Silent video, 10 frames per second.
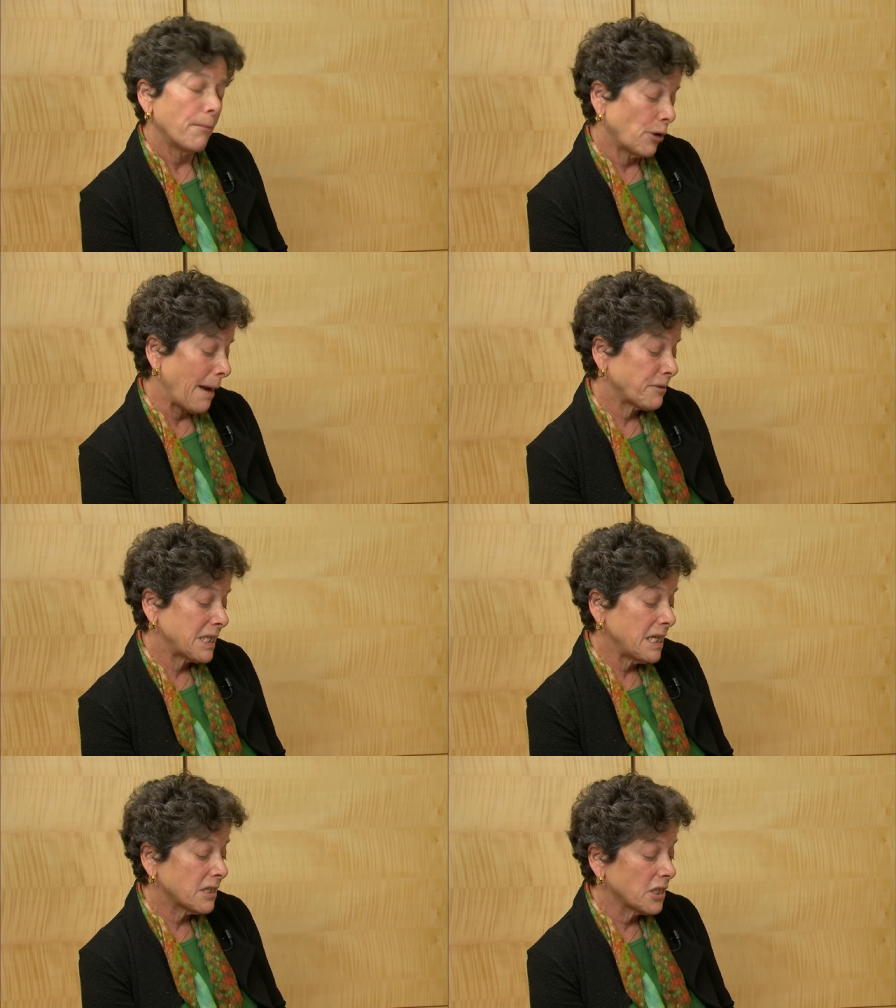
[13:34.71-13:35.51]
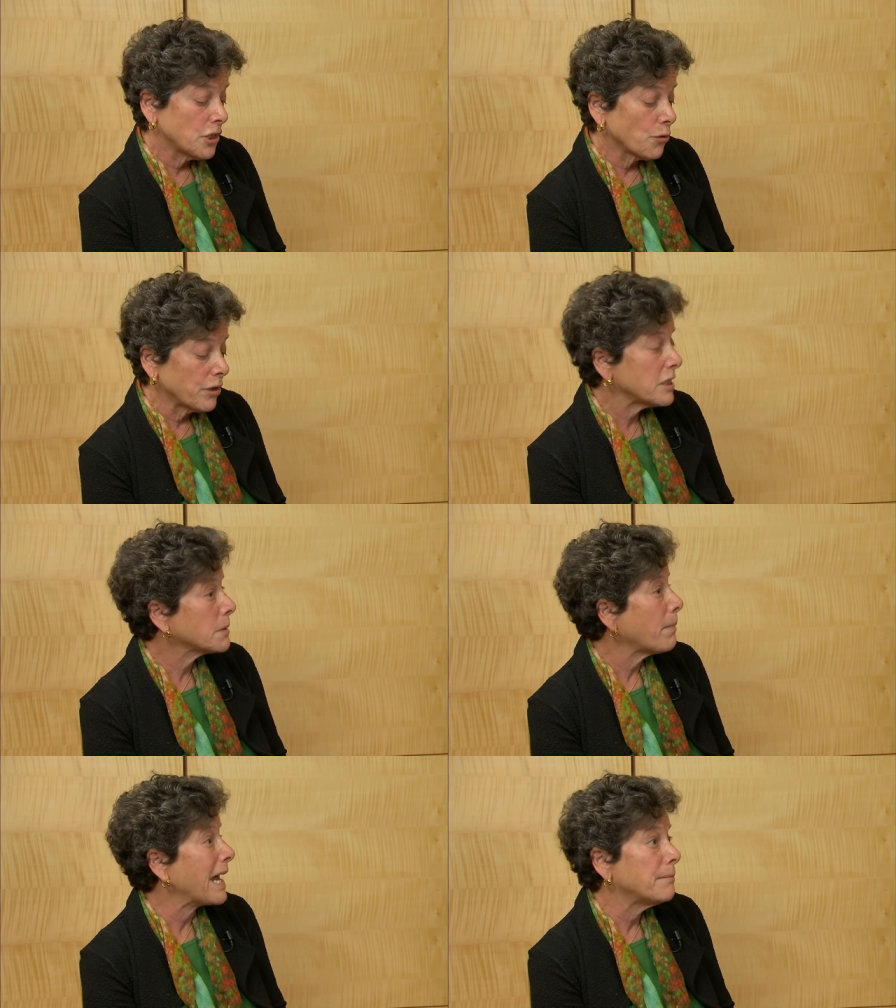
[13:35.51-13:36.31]
Prop C is
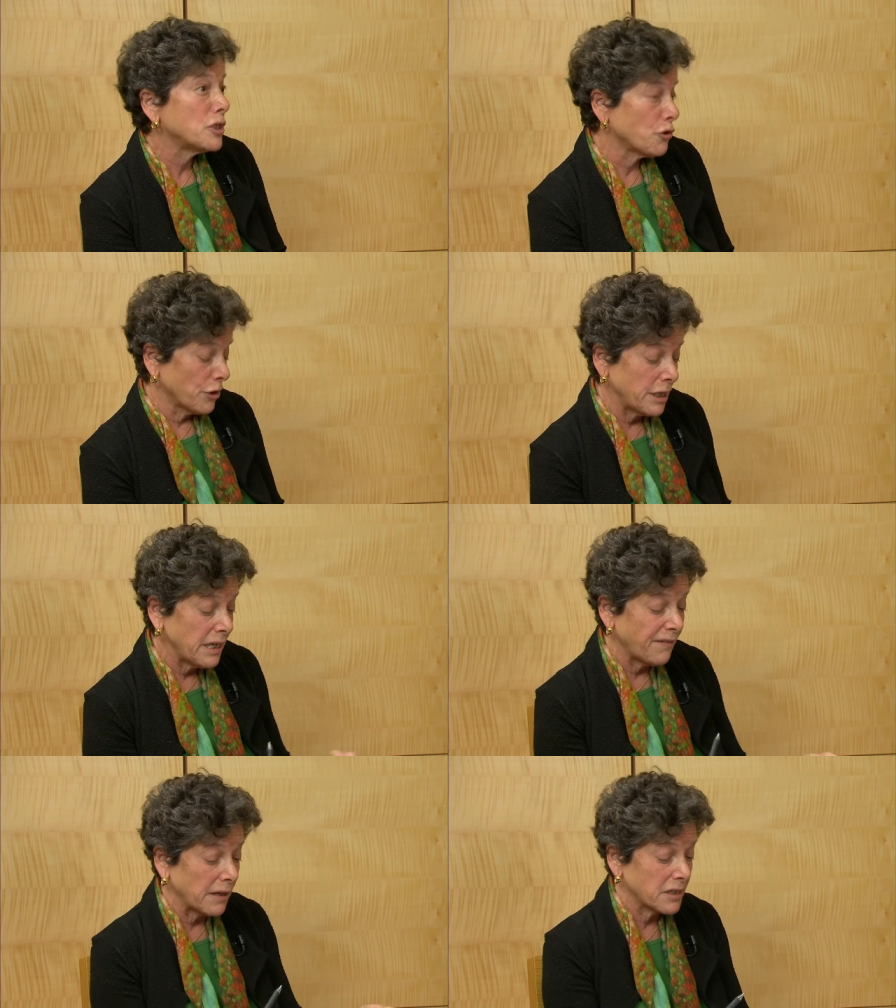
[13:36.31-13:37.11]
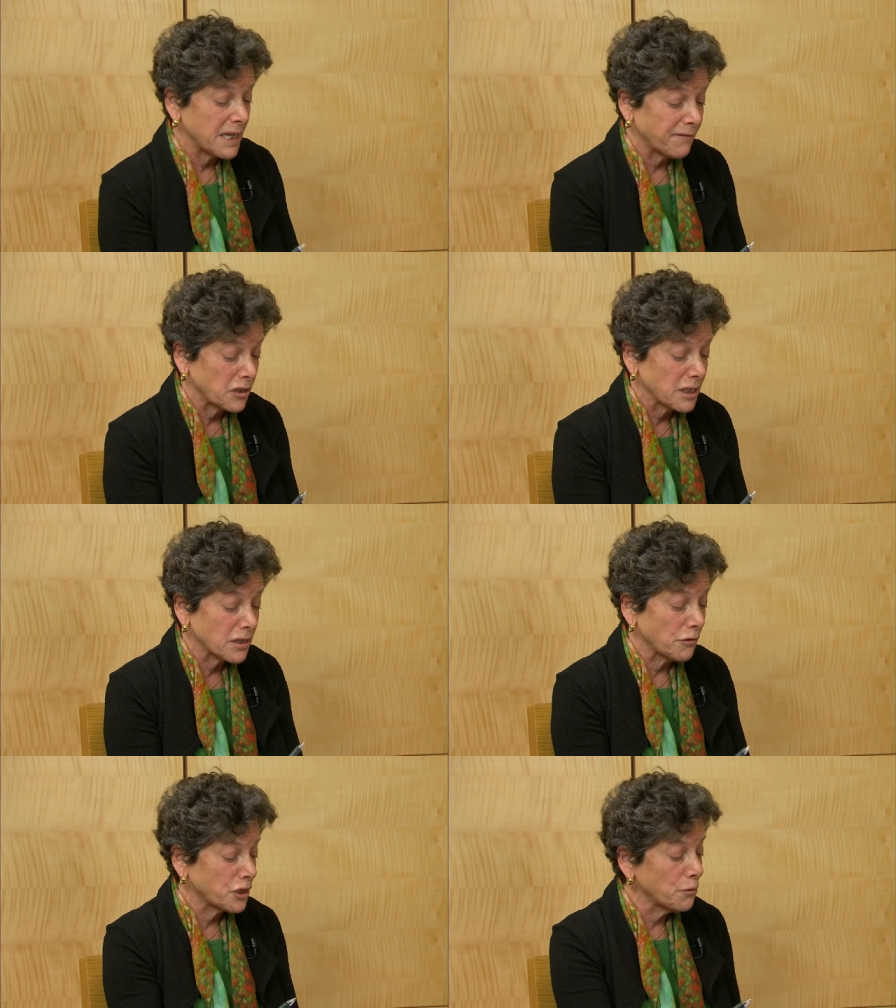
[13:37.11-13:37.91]
endorsed by a majority of our San
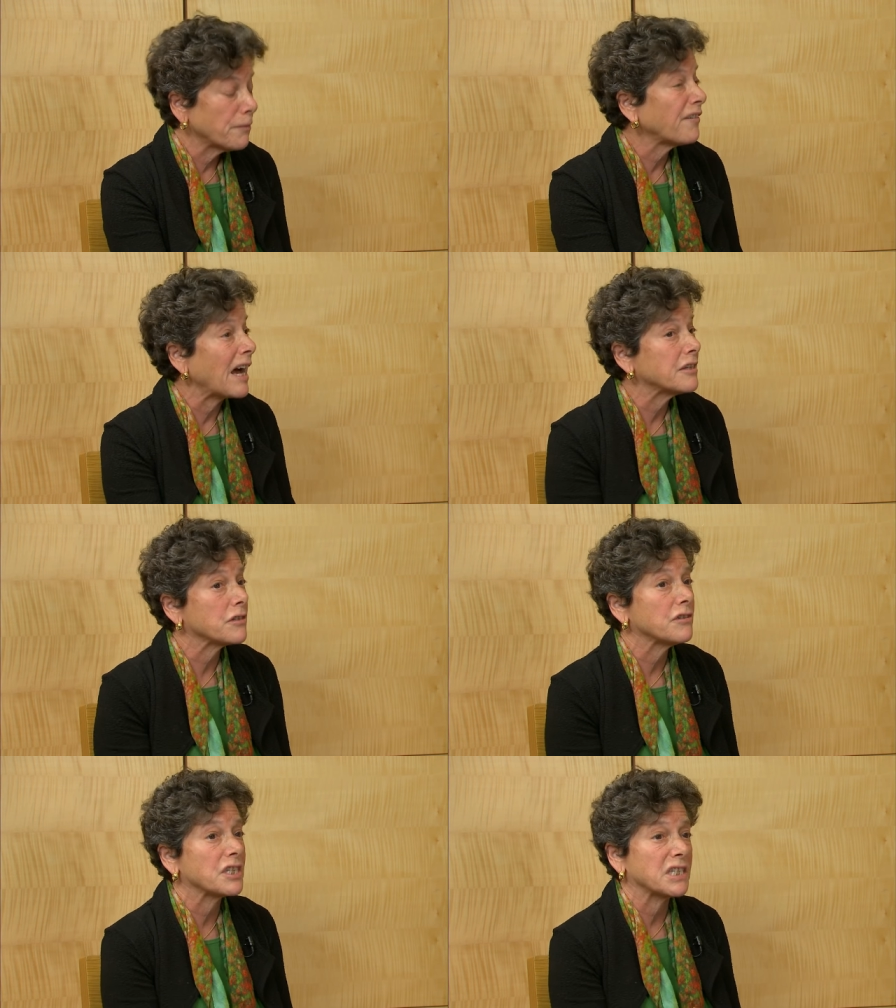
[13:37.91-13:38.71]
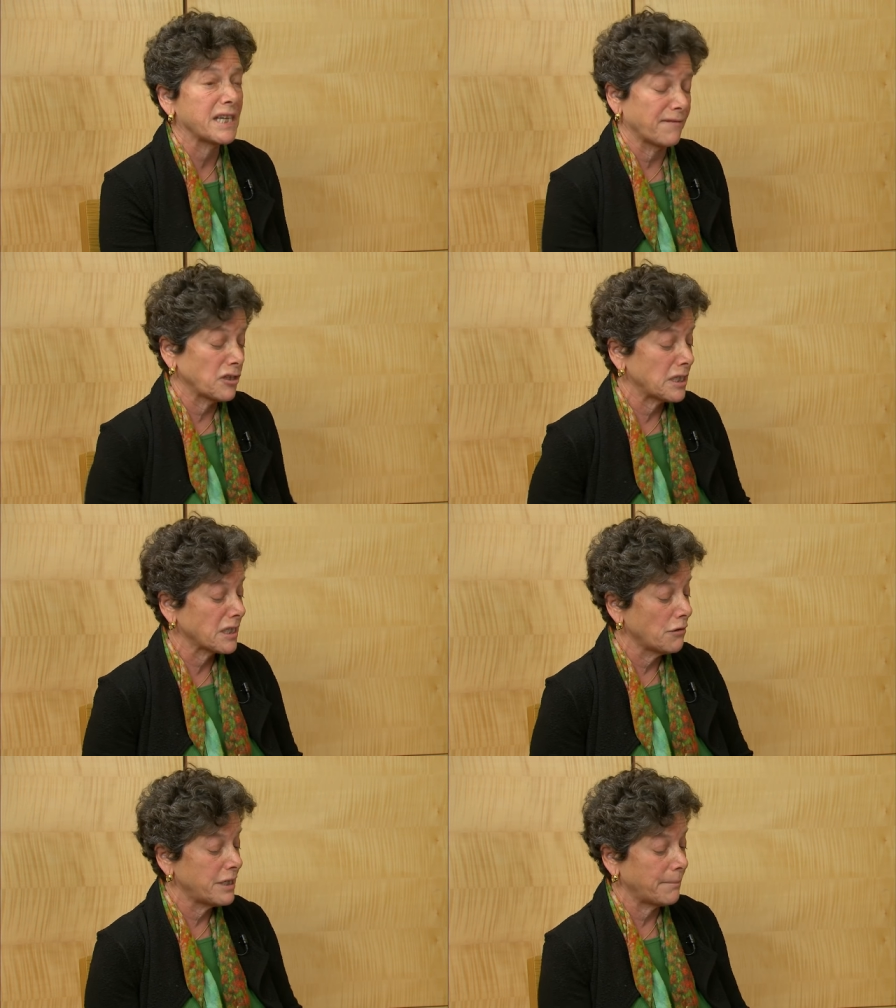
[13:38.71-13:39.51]
Francisco supervisors, the San
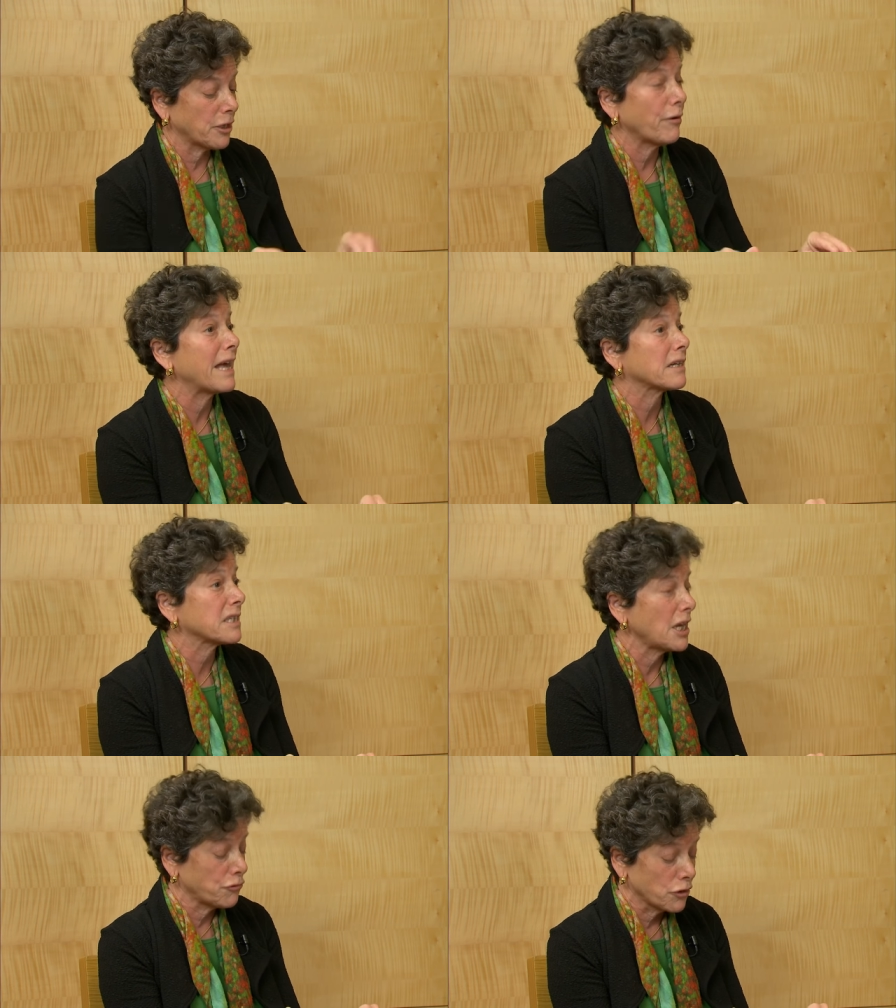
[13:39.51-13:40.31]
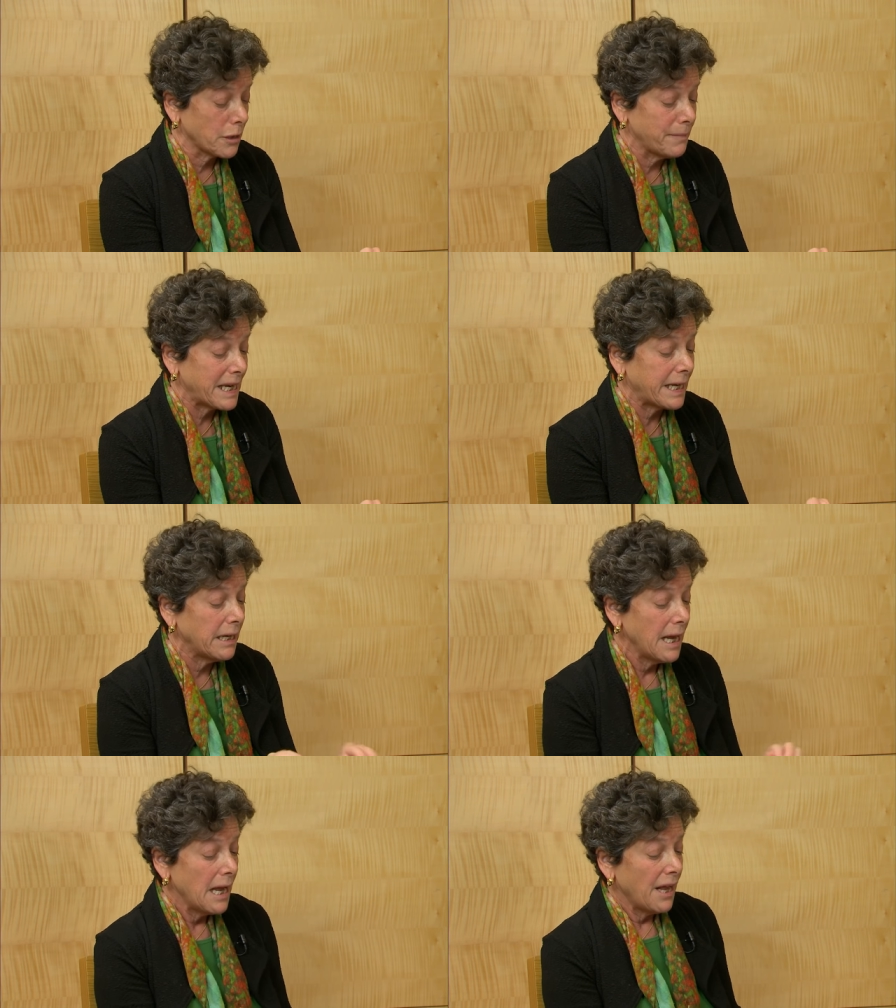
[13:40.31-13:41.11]
Francisco Democratic Central Committee,